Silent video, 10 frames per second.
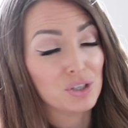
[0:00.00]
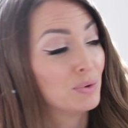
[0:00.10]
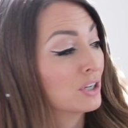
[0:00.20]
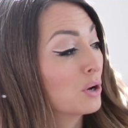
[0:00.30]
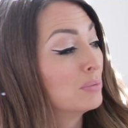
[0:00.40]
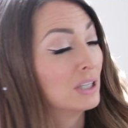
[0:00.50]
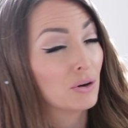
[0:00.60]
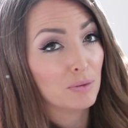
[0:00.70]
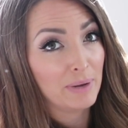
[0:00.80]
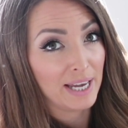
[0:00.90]
You want to go
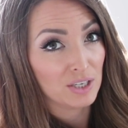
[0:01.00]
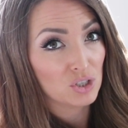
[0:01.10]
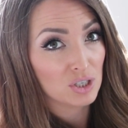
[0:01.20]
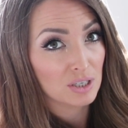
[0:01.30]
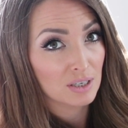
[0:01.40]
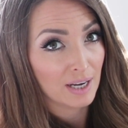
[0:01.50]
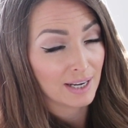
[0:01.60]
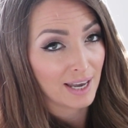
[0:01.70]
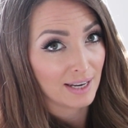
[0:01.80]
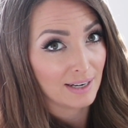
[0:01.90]
below the pitch
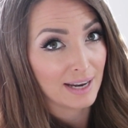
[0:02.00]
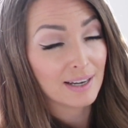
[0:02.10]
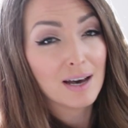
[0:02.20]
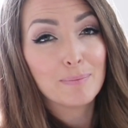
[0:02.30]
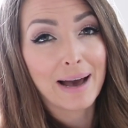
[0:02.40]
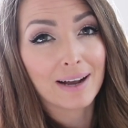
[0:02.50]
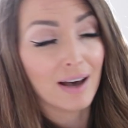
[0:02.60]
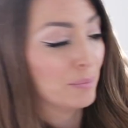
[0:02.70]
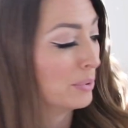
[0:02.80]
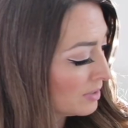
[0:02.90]
again and come back up.